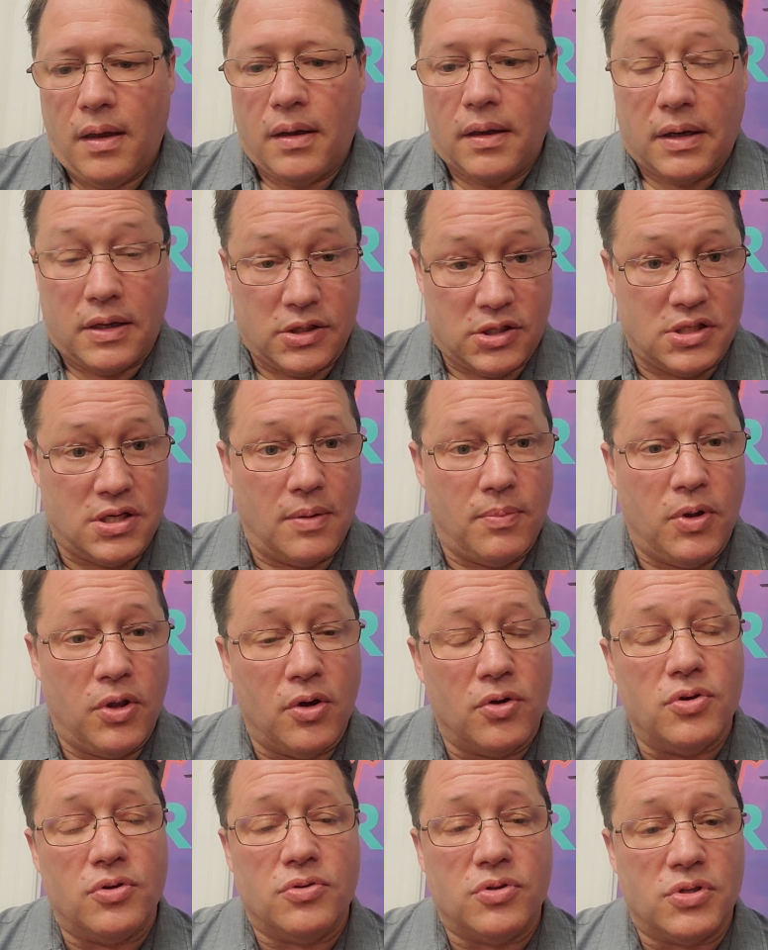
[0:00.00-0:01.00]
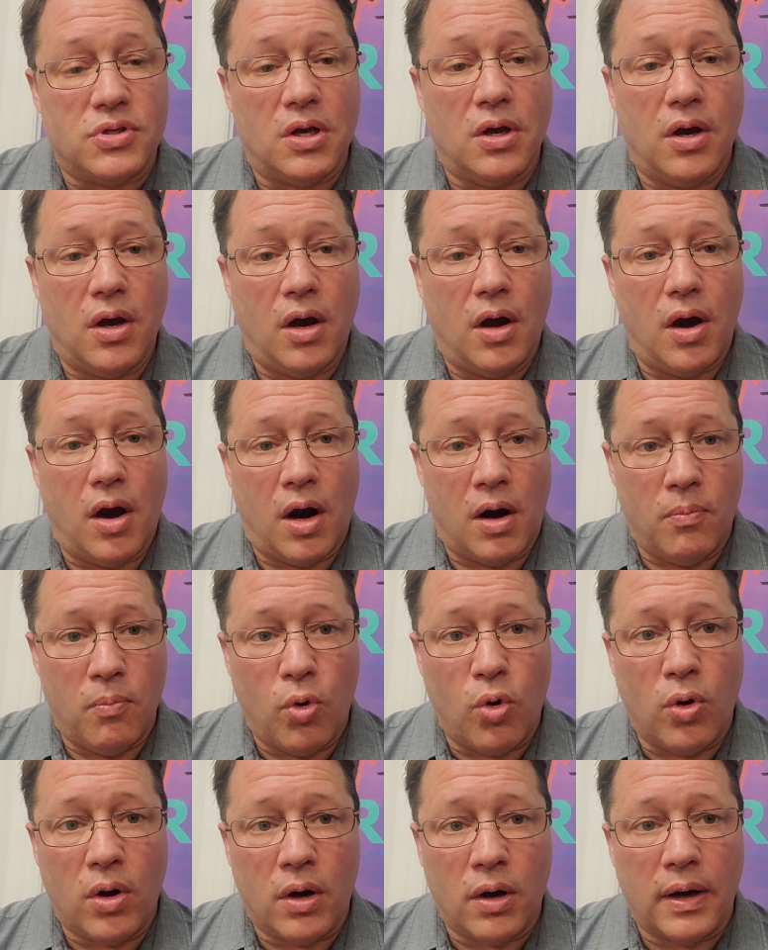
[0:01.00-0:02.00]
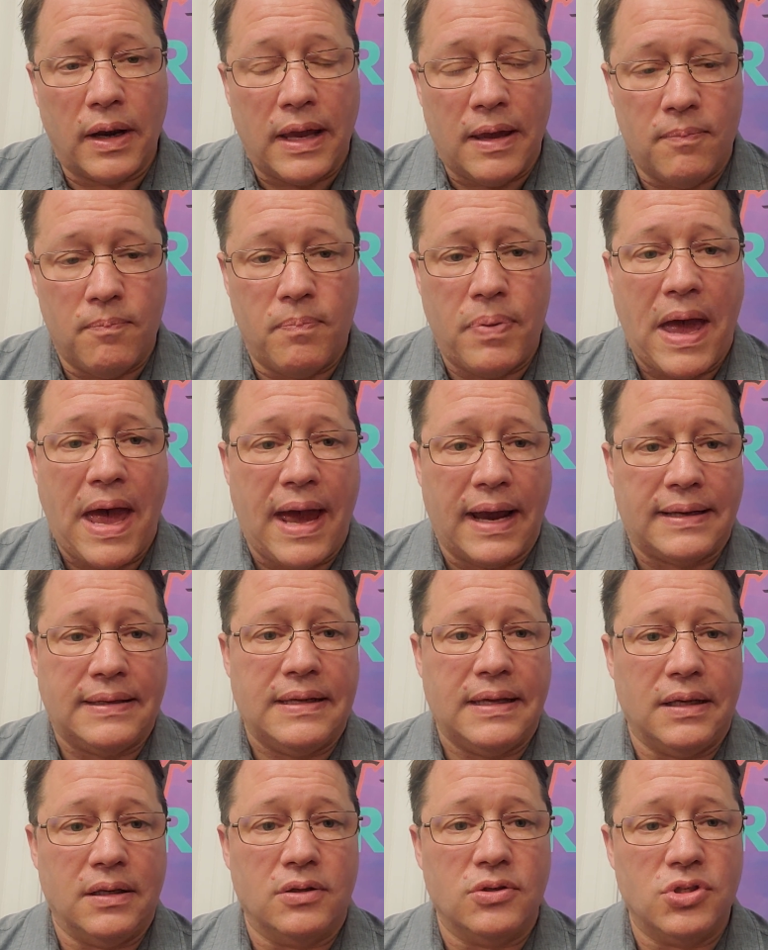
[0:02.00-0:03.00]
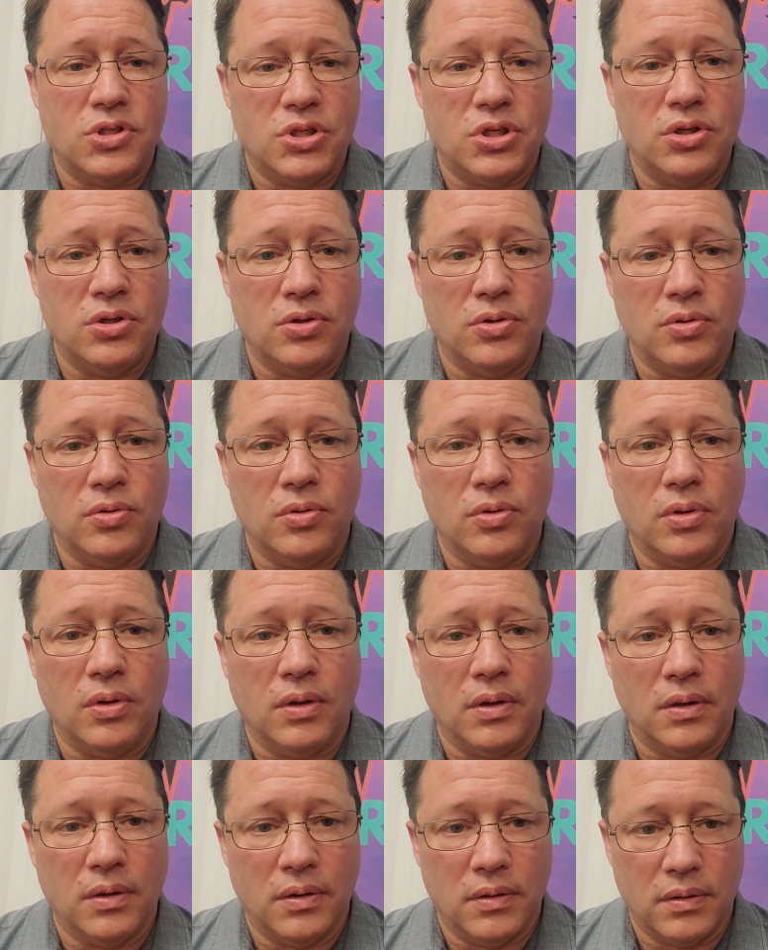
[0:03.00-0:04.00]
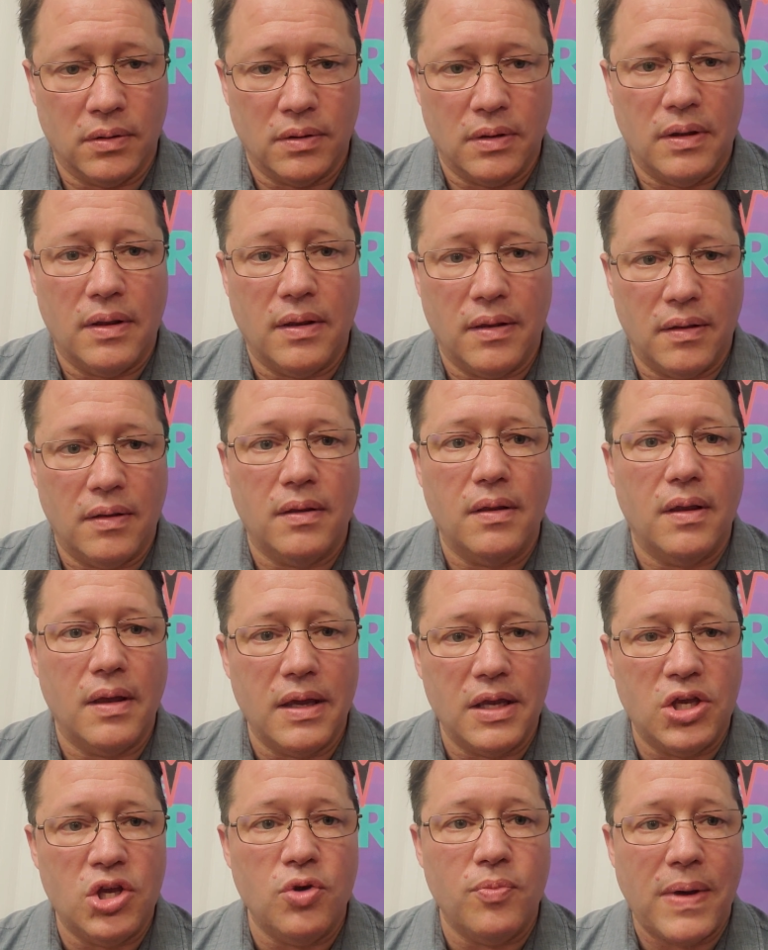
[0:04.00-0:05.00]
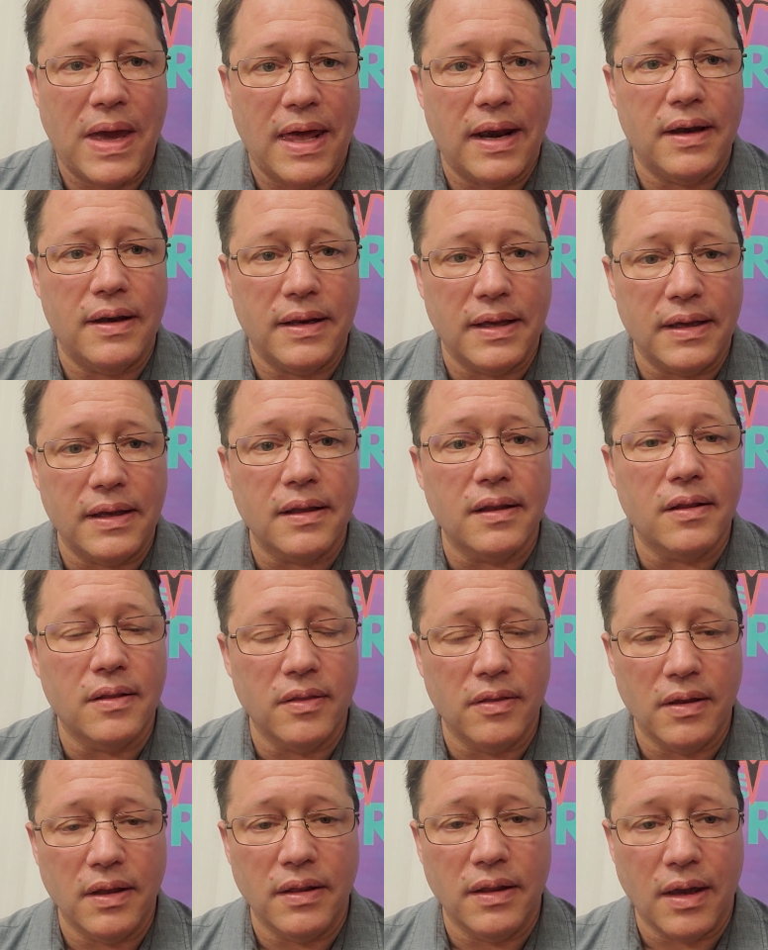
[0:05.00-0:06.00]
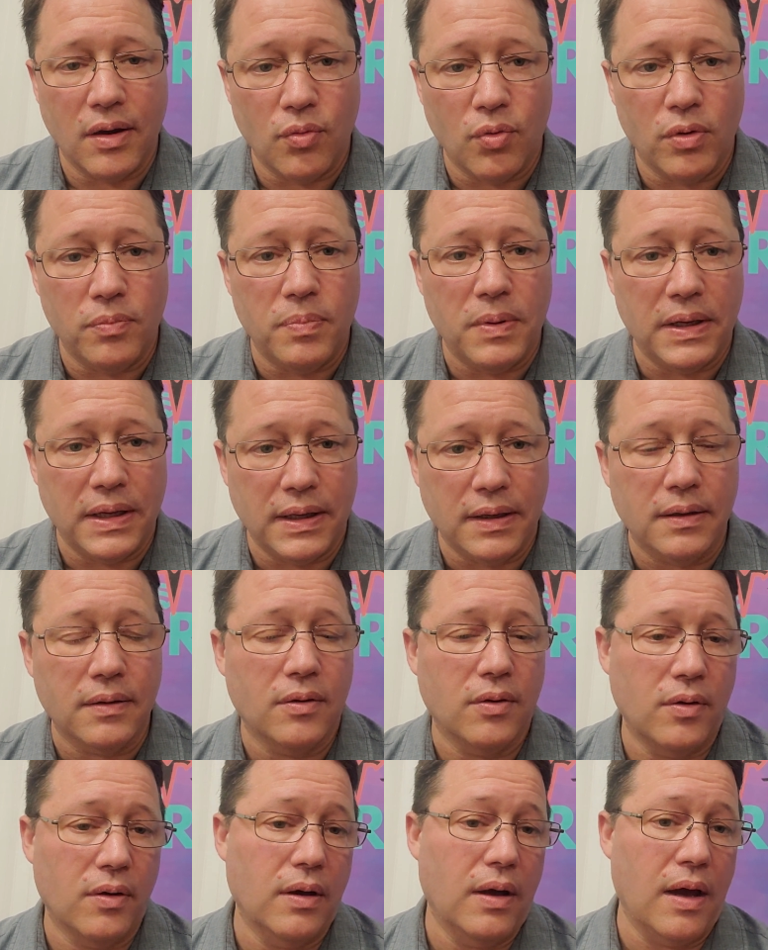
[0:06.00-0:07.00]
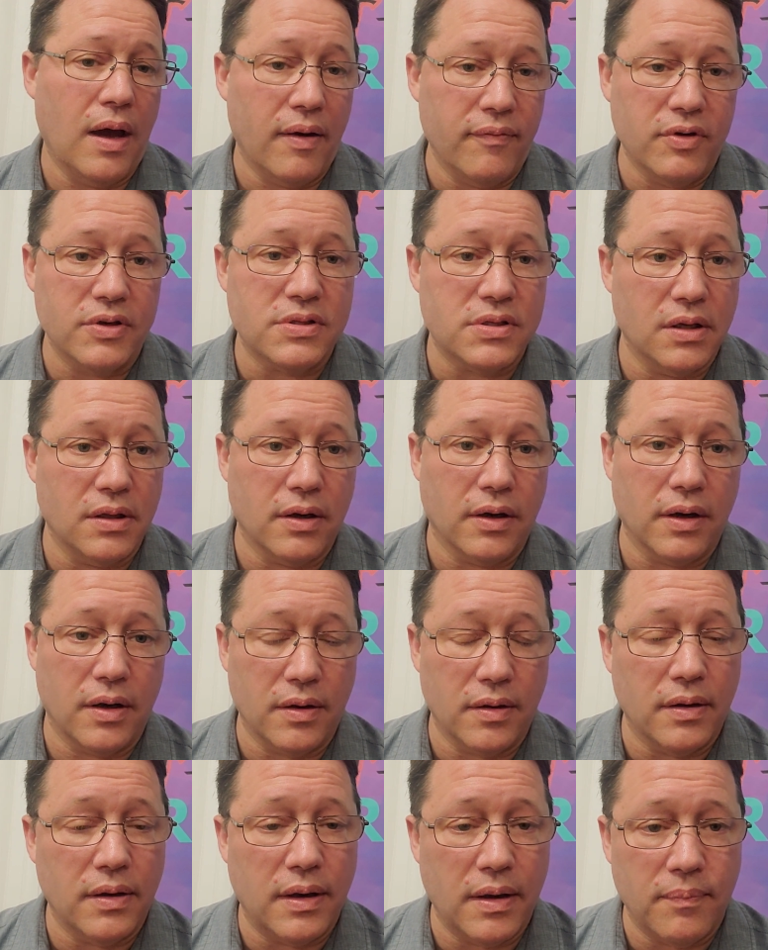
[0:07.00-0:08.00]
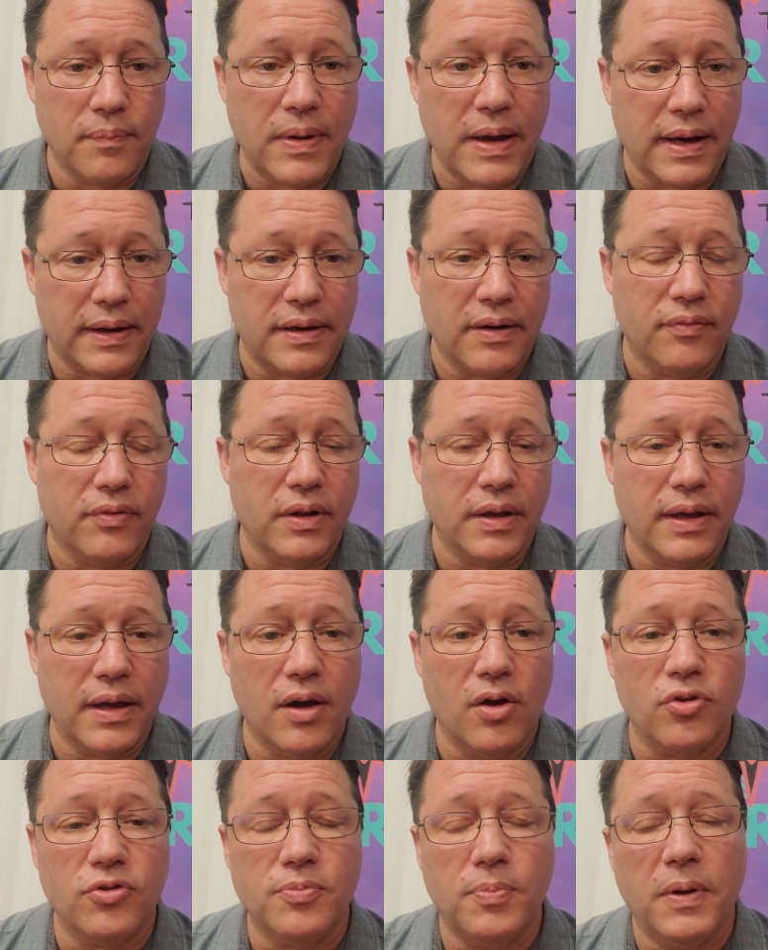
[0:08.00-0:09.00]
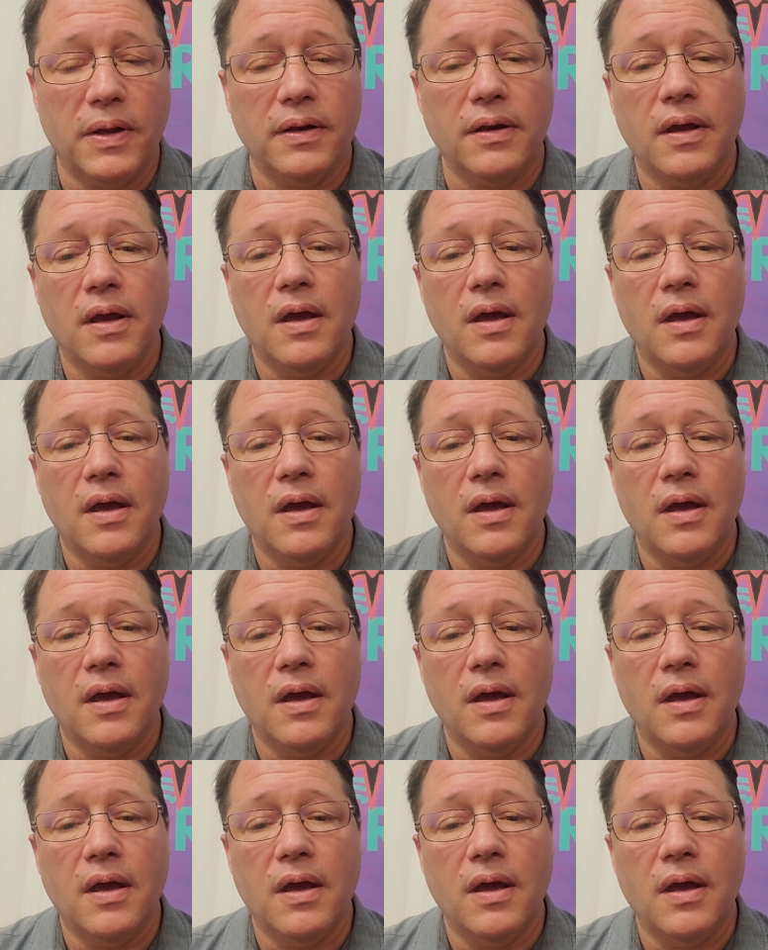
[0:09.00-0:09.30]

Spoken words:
Because some of those are more impacting to humanity than they would be. Obviously, they're going to impact everything else, but